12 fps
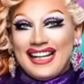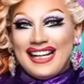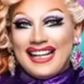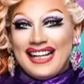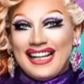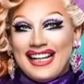
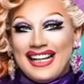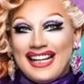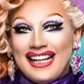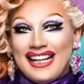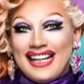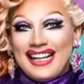
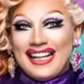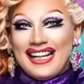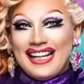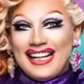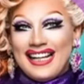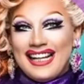
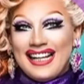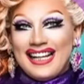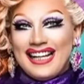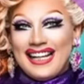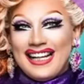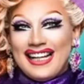
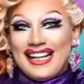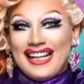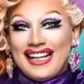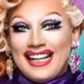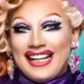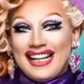
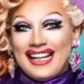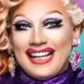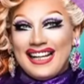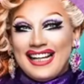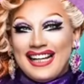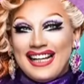
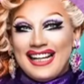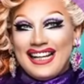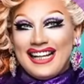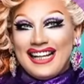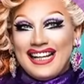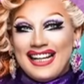
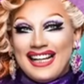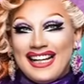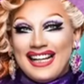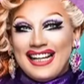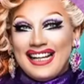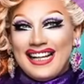
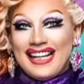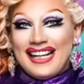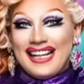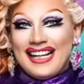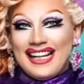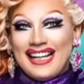
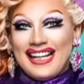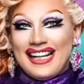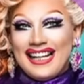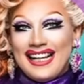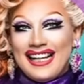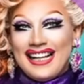
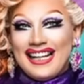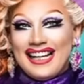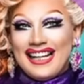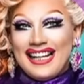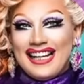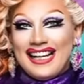
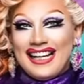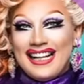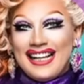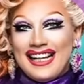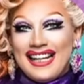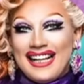
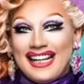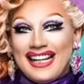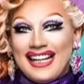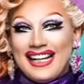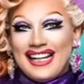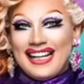
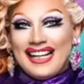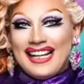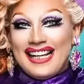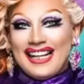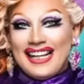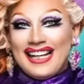
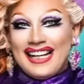This person isn't speaking.